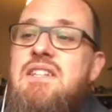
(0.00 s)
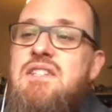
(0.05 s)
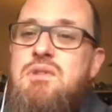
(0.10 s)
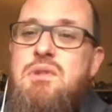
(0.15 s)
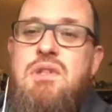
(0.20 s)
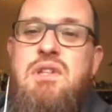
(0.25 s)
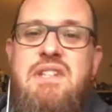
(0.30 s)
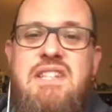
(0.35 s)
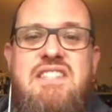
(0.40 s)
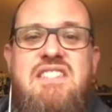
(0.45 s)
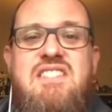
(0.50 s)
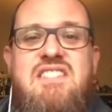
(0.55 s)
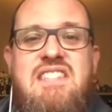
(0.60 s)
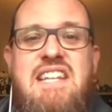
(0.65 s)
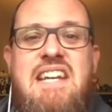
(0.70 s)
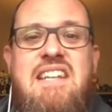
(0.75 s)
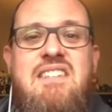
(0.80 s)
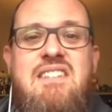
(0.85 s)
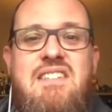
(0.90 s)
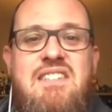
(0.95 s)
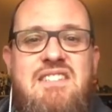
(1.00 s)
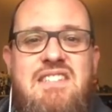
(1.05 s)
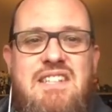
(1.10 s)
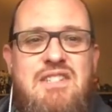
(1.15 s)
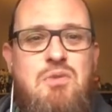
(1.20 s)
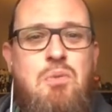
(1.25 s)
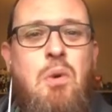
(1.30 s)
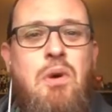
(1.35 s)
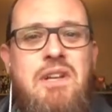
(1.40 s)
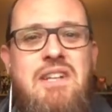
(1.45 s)
So I got this instead because I
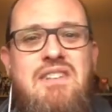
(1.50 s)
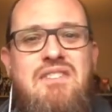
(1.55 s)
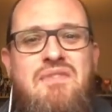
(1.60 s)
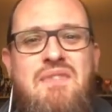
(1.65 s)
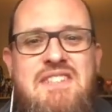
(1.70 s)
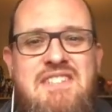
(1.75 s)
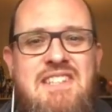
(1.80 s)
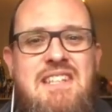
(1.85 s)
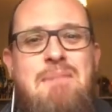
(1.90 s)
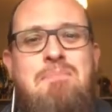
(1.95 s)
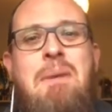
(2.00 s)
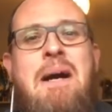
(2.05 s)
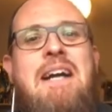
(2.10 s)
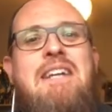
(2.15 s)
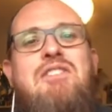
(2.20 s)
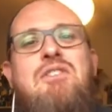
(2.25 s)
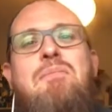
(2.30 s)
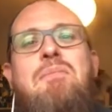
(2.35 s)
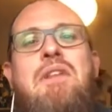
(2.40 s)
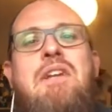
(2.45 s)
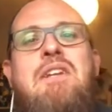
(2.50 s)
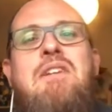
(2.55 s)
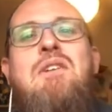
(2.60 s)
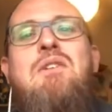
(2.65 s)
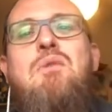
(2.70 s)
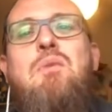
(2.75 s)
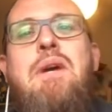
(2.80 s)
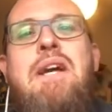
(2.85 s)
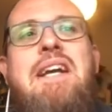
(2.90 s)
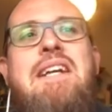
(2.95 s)
just wanted to physically buy something and
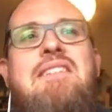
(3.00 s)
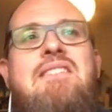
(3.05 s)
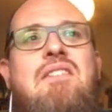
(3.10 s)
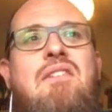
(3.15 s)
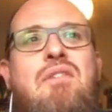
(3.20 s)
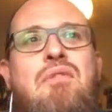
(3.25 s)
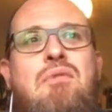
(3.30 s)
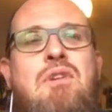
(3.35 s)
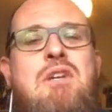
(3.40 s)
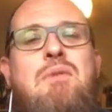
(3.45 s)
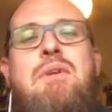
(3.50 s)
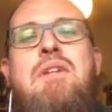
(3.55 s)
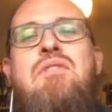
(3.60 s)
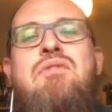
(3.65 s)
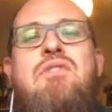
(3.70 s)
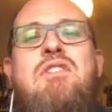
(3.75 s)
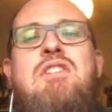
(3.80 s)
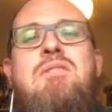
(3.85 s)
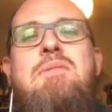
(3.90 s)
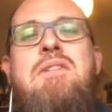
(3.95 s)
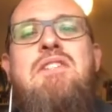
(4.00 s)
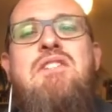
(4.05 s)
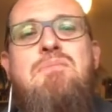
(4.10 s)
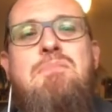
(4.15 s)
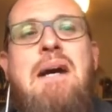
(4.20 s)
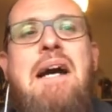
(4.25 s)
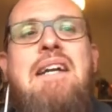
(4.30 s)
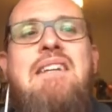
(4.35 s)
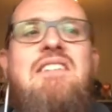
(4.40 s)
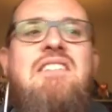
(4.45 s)
not wait 3 weeks for it to be
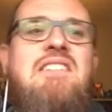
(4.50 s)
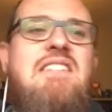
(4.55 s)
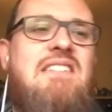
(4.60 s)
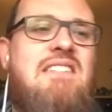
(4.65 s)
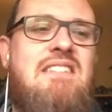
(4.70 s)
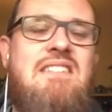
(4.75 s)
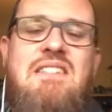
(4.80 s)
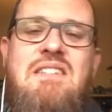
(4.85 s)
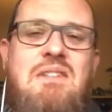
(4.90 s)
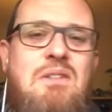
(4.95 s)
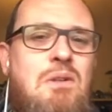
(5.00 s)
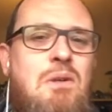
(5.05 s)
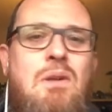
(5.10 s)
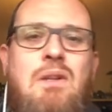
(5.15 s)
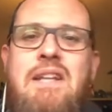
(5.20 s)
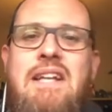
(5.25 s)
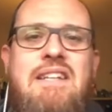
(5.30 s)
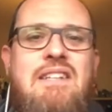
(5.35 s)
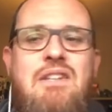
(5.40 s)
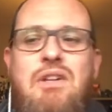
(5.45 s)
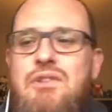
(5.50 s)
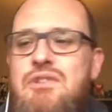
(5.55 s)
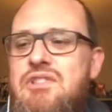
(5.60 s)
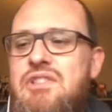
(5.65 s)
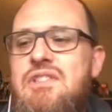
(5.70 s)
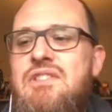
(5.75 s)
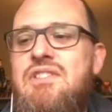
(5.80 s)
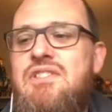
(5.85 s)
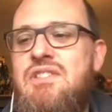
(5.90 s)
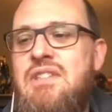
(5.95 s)
dispatched and all that
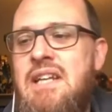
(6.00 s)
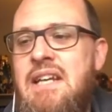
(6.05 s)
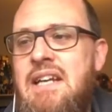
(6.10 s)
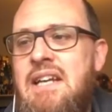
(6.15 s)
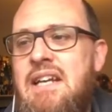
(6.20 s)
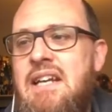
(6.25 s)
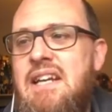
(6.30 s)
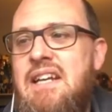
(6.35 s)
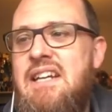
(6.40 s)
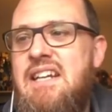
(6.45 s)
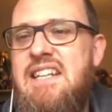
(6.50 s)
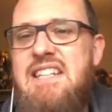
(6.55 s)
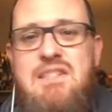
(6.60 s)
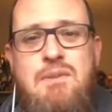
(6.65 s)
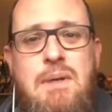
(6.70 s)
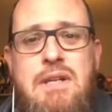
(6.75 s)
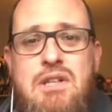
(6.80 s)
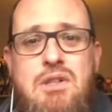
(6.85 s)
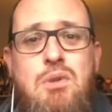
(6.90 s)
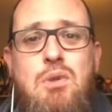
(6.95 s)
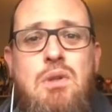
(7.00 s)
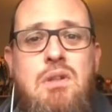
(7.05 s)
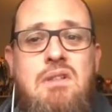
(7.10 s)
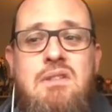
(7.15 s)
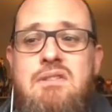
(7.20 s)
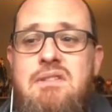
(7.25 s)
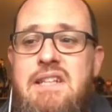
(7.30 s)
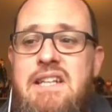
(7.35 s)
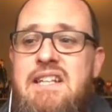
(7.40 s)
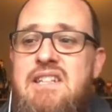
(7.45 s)
nonsense. And it's quite cool.
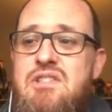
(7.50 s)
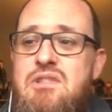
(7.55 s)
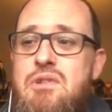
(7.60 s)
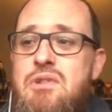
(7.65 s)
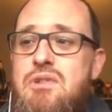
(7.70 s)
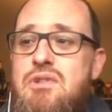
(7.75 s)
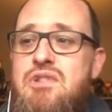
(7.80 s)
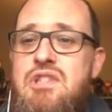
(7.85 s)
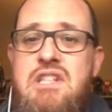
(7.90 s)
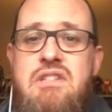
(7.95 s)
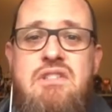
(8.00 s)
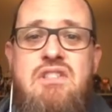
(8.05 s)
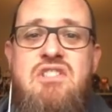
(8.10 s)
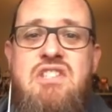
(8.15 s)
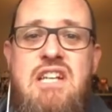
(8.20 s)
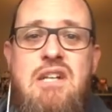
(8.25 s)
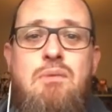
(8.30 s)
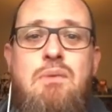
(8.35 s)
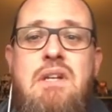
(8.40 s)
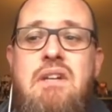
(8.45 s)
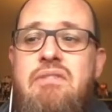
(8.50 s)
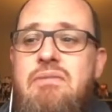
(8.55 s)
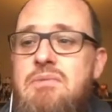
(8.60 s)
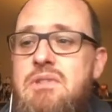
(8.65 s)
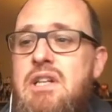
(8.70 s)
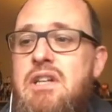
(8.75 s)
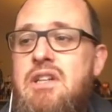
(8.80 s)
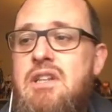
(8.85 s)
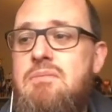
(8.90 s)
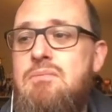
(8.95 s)
Studio Series Soundwave from
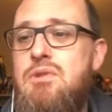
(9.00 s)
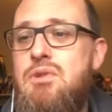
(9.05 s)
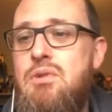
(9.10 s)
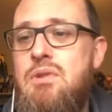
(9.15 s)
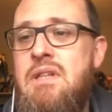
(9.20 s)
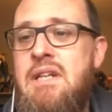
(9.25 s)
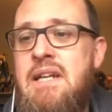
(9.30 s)
Dark the Moon.